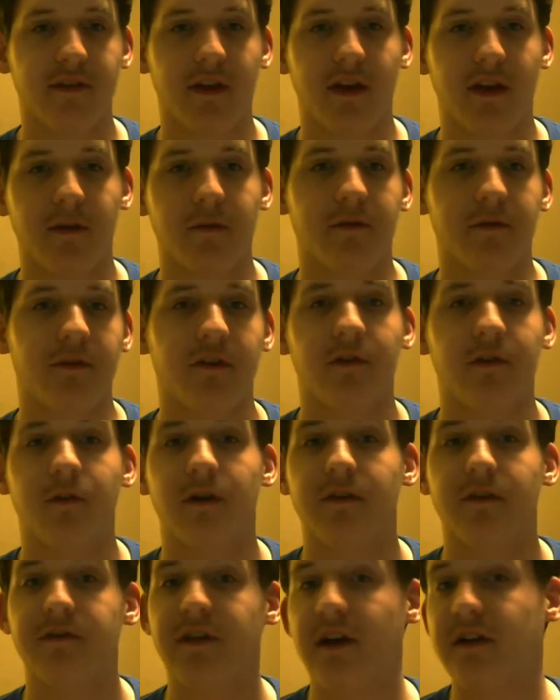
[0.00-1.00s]
a review
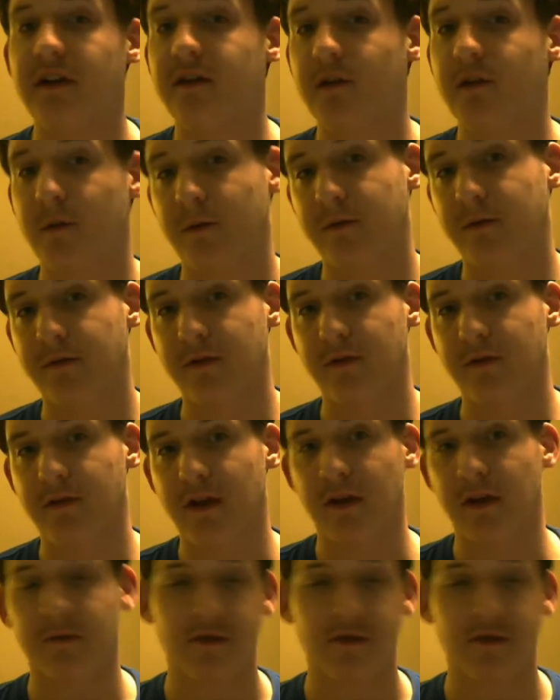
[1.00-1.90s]
of 10 Cloverfield Lane,